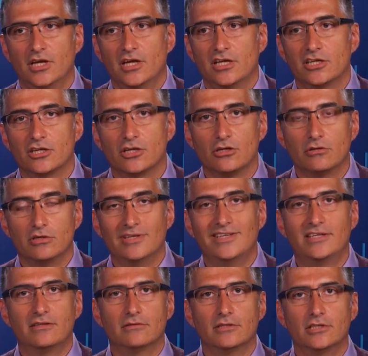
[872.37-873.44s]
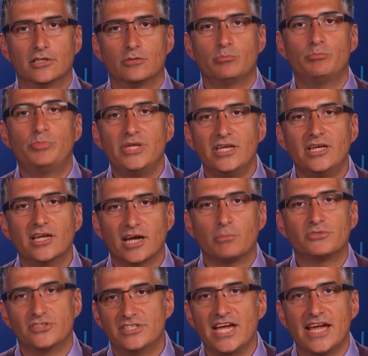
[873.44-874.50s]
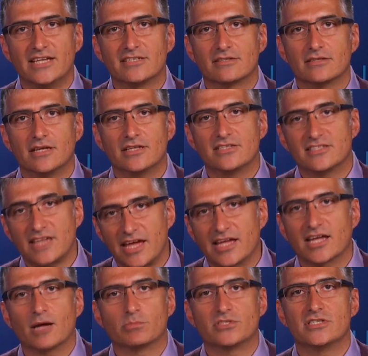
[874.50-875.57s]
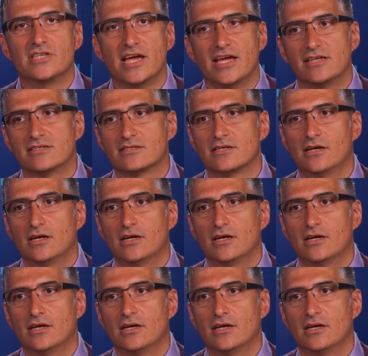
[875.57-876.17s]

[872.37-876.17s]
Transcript: being up to date and staying up to date,